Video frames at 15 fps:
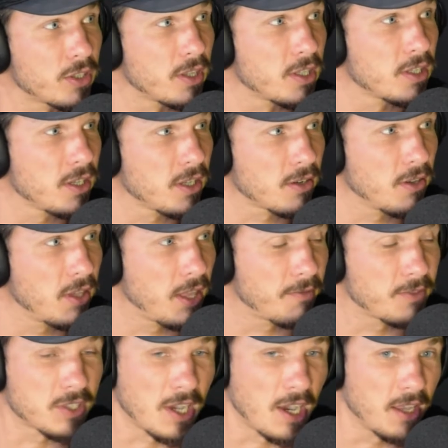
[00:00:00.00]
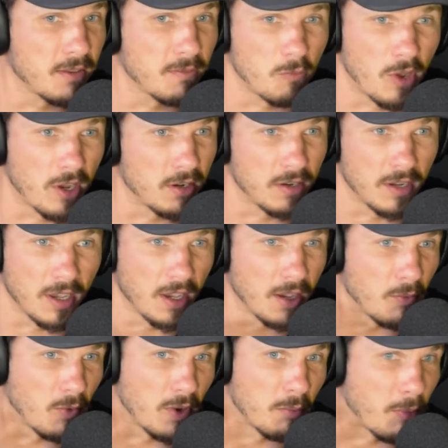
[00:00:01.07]
to the uh, left side one
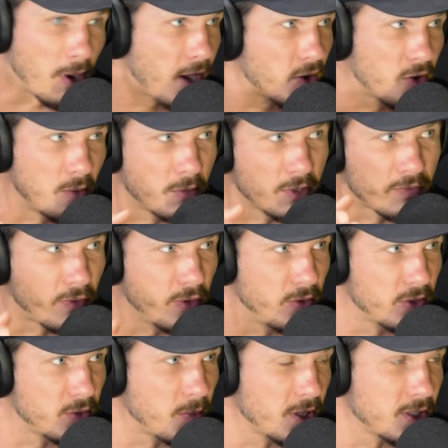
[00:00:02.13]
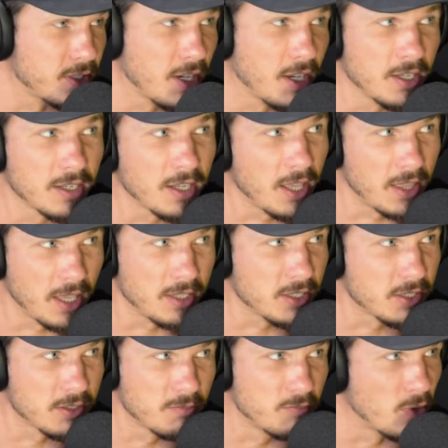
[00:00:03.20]
uh, one bike almost flew into my side and mm. they
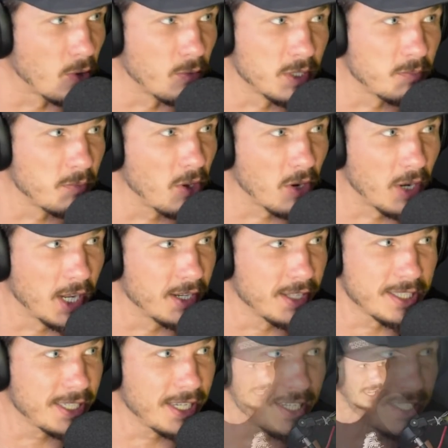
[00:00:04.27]
just noticed me earlier and it's, and